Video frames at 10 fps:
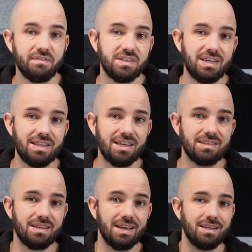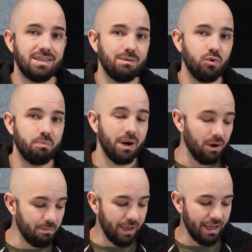haven't seen this Temu
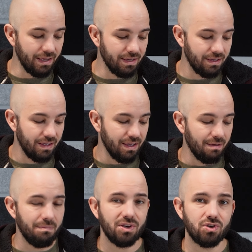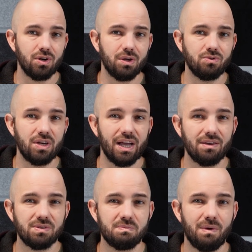power bank, make sure to go check
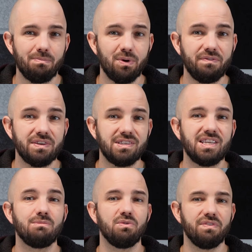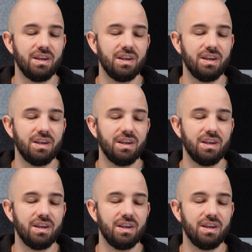out some of my previous Temu